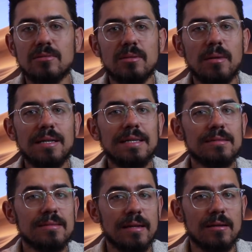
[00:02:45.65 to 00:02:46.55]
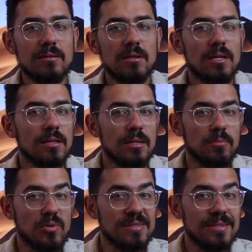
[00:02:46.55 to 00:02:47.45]
The money is there, the
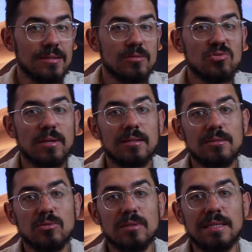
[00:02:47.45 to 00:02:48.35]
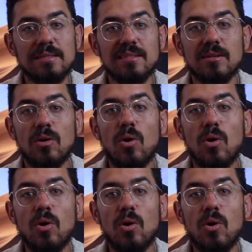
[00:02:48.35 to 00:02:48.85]
president is ready to release it,